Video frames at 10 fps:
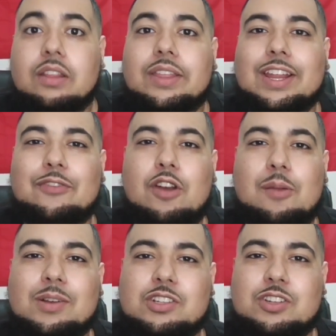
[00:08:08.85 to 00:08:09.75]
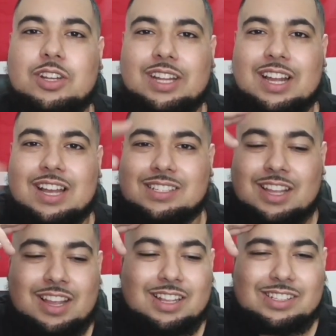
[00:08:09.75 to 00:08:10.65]
Thank you very much for tuning in, guys.
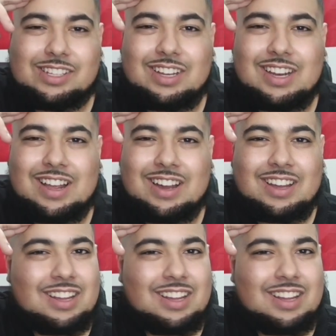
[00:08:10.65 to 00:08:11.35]
See you later.